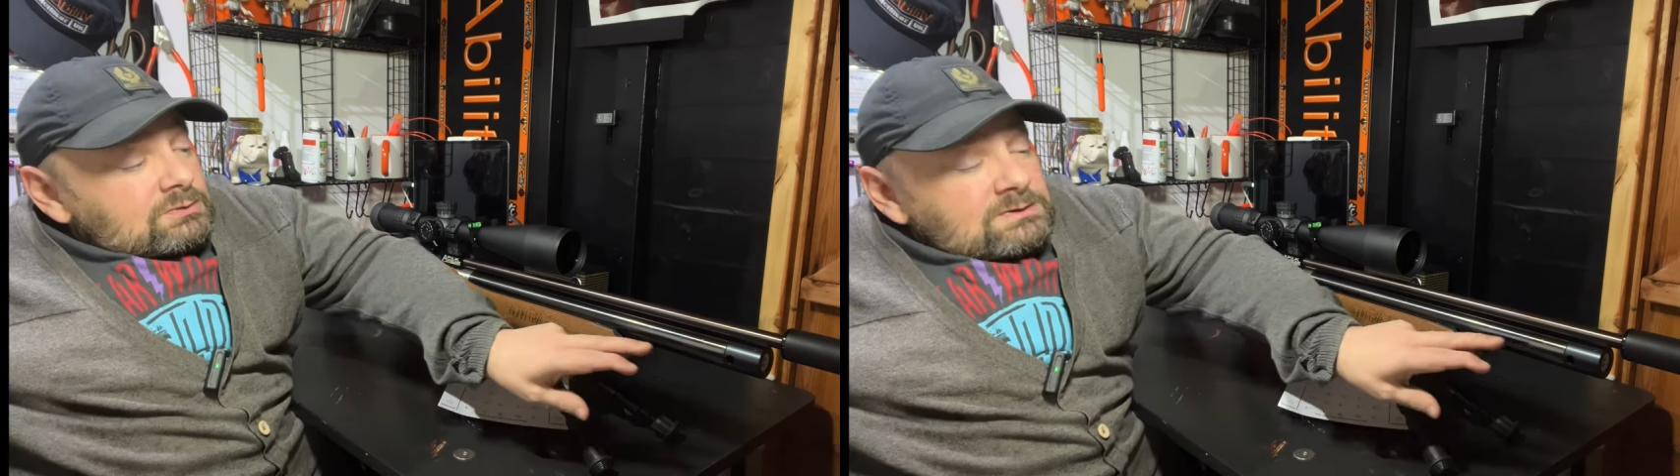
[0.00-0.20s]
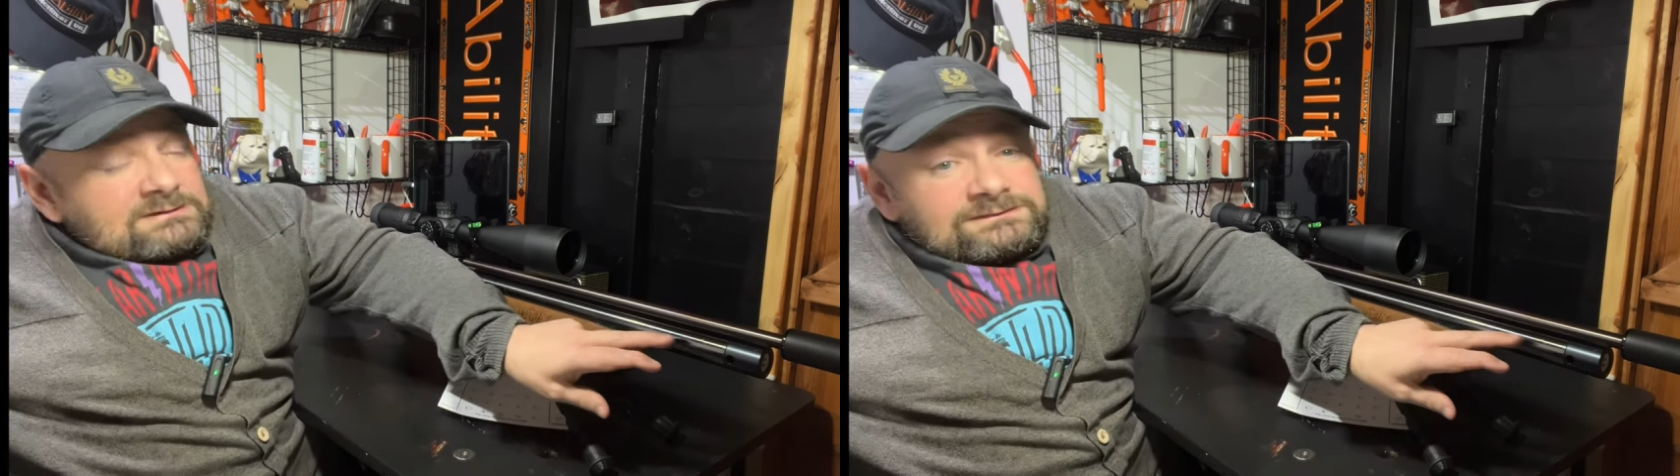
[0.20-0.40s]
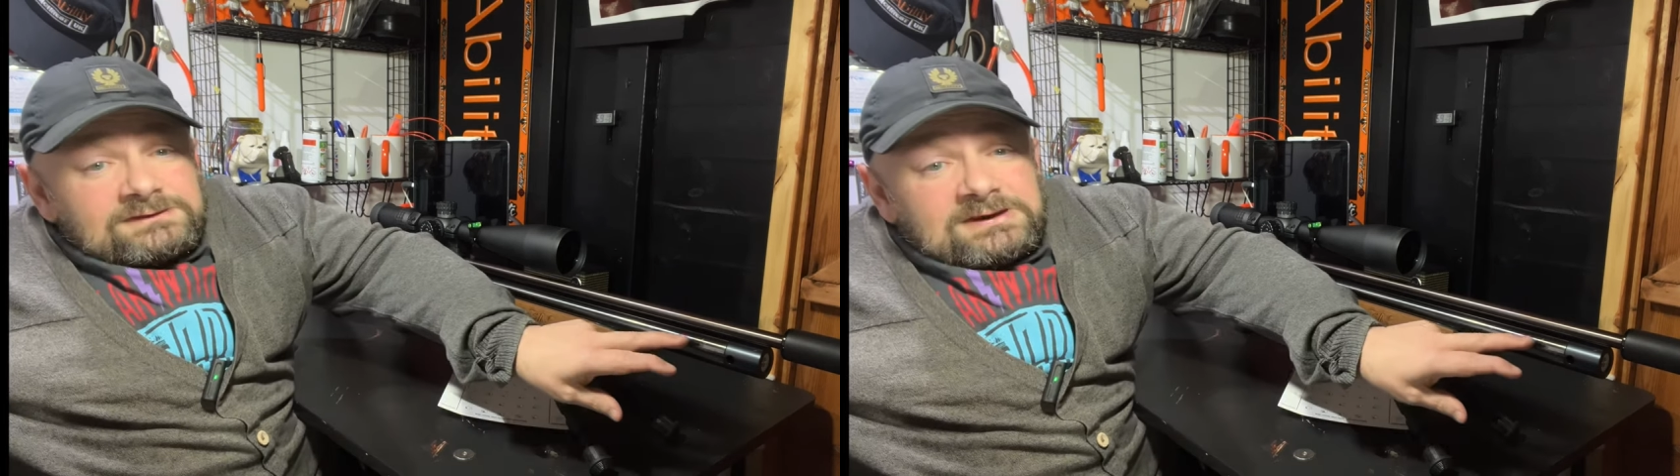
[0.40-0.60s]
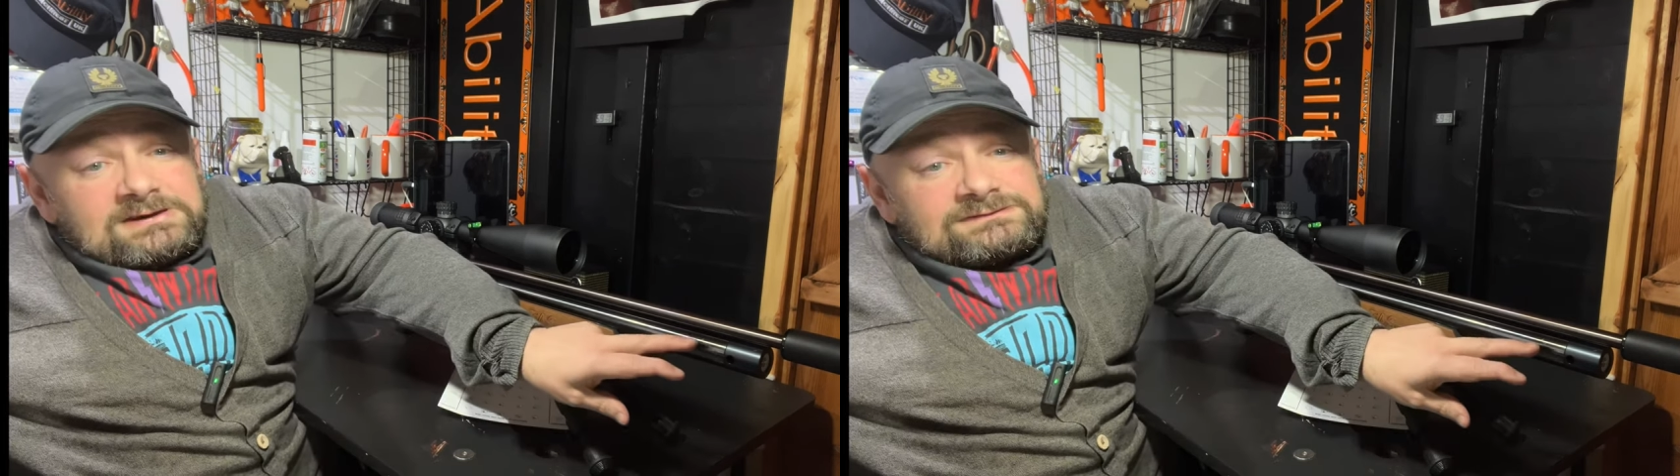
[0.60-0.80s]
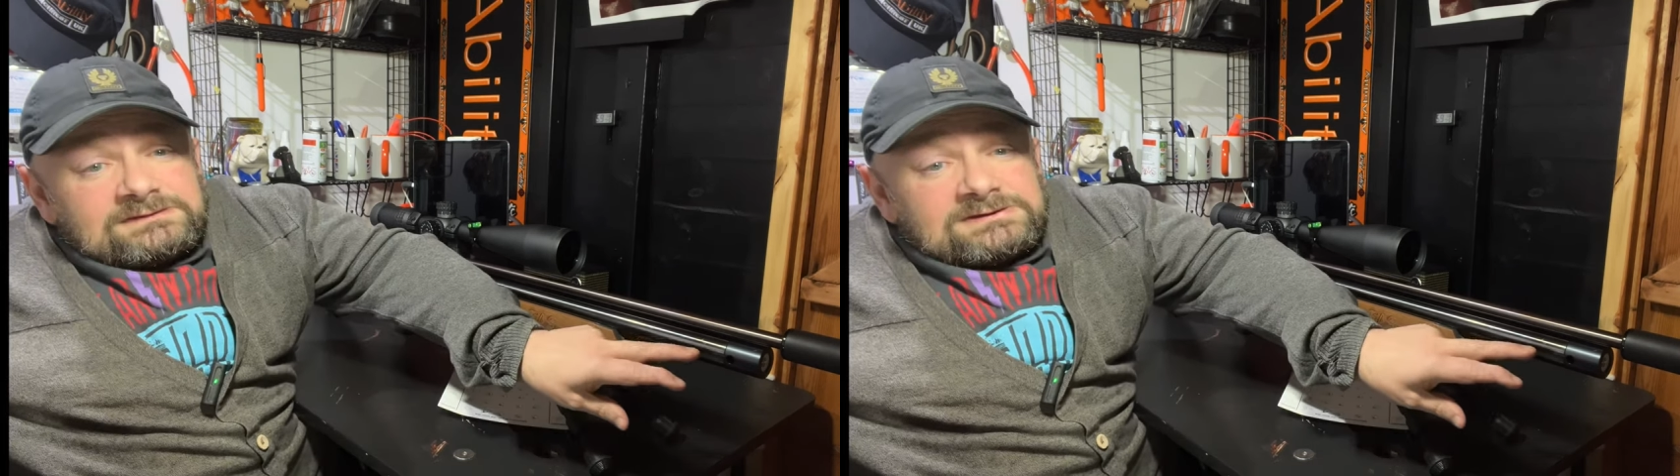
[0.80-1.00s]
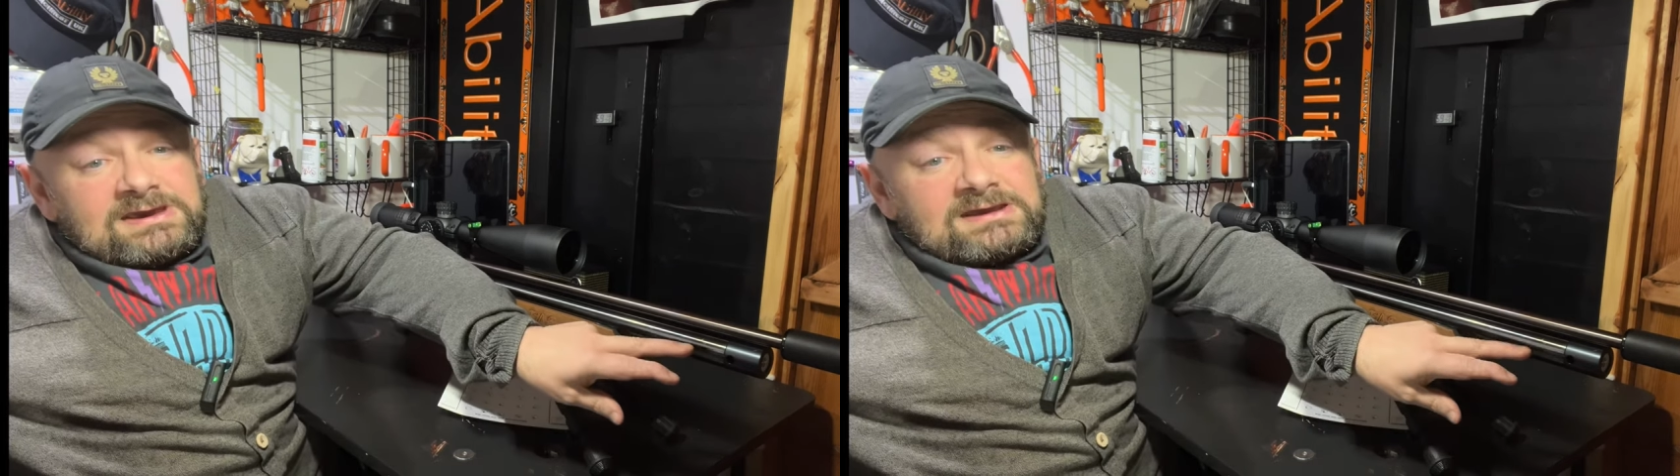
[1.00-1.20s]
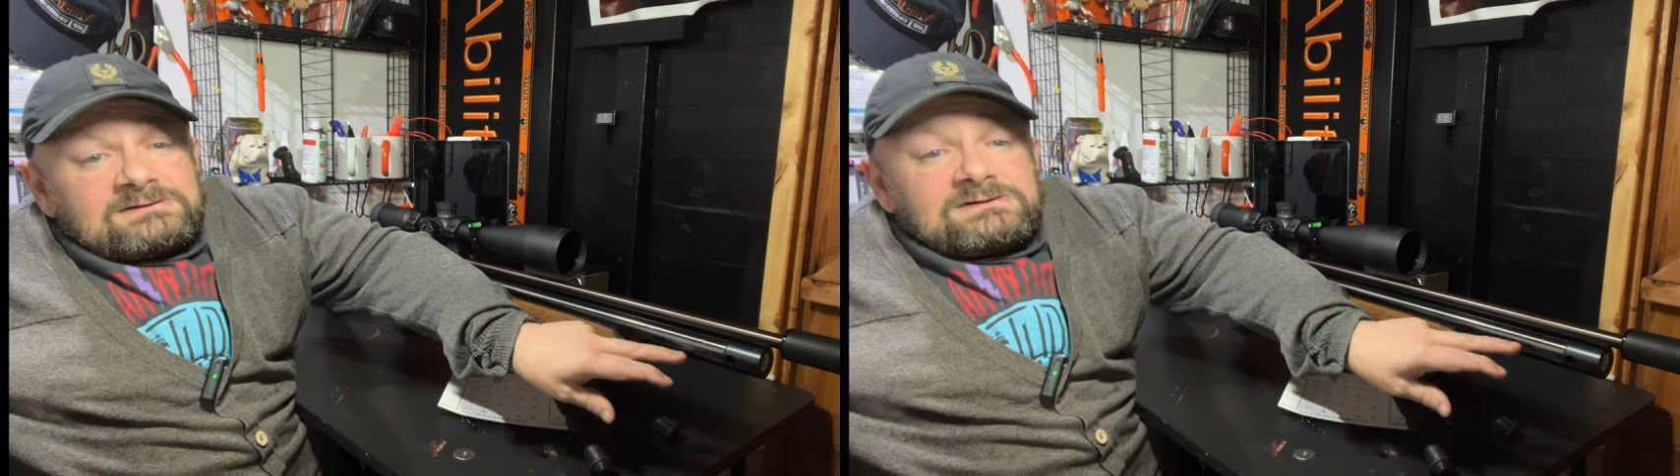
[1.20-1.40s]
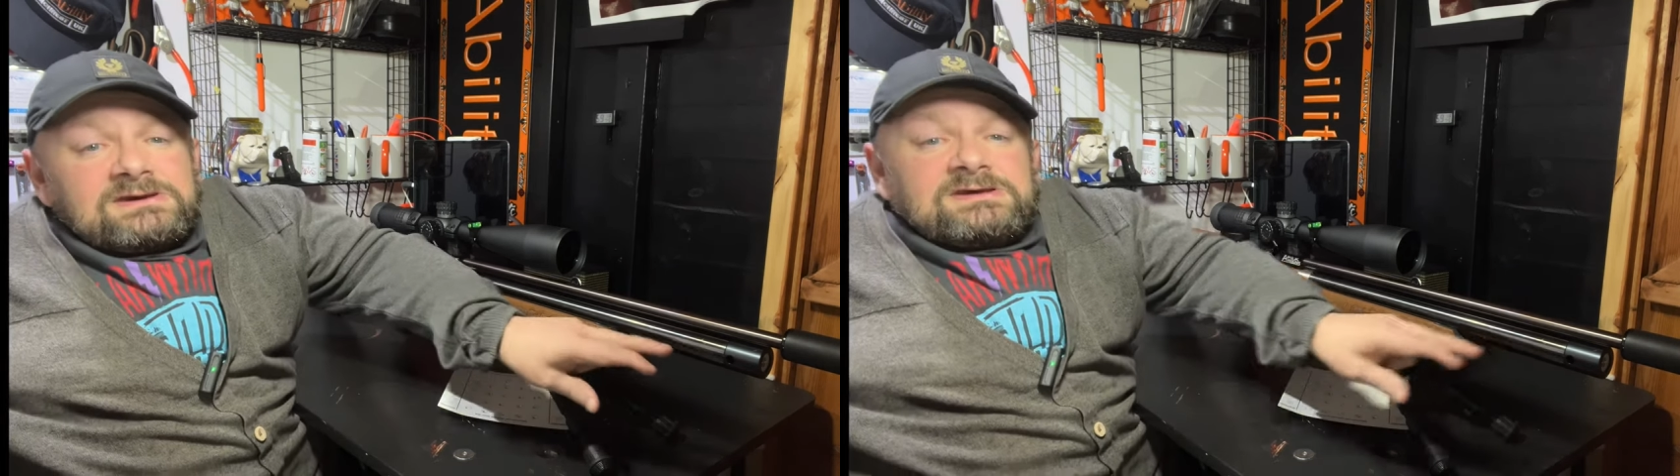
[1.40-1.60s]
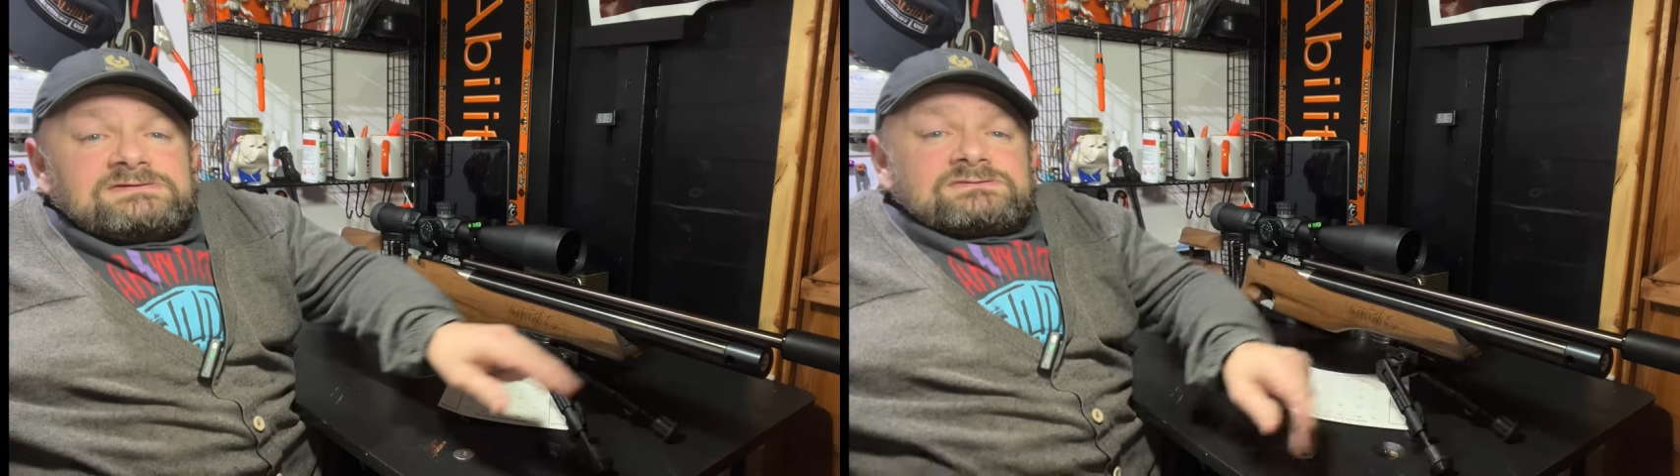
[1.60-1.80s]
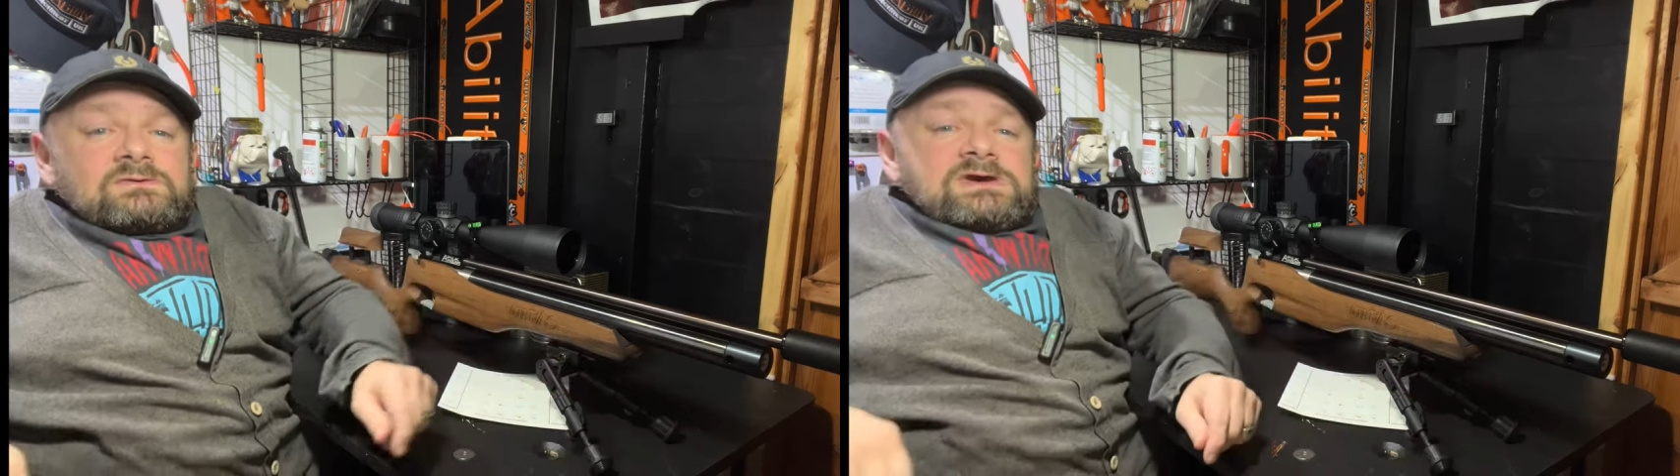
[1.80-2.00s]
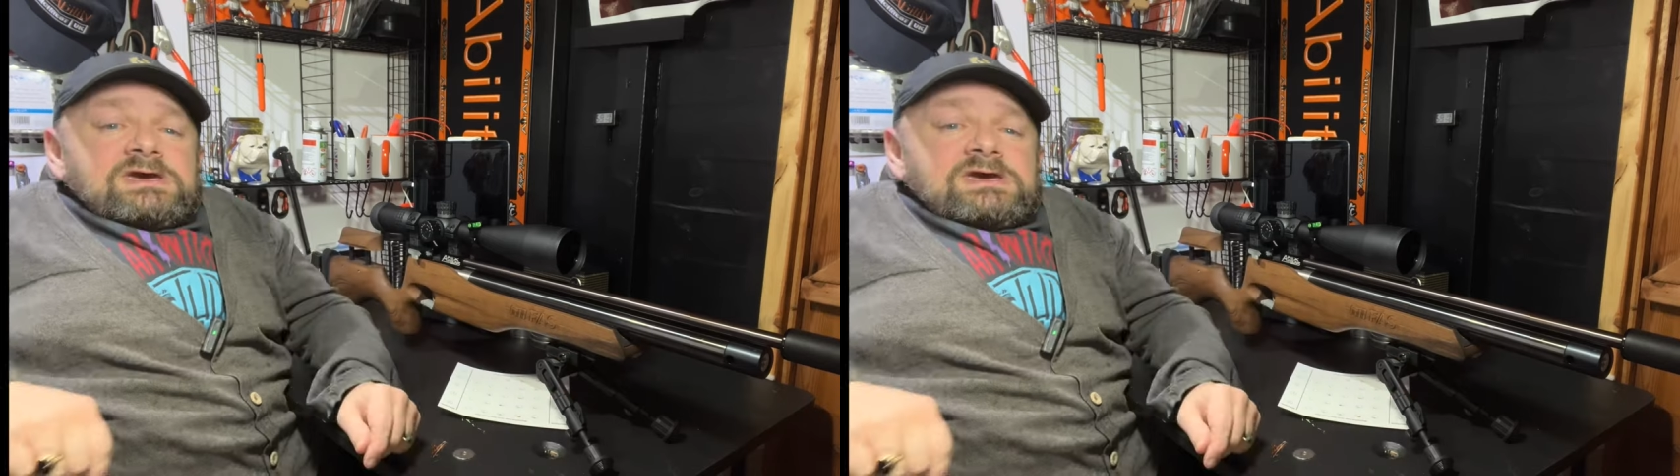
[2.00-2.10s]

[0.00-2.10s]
I will say is at the end is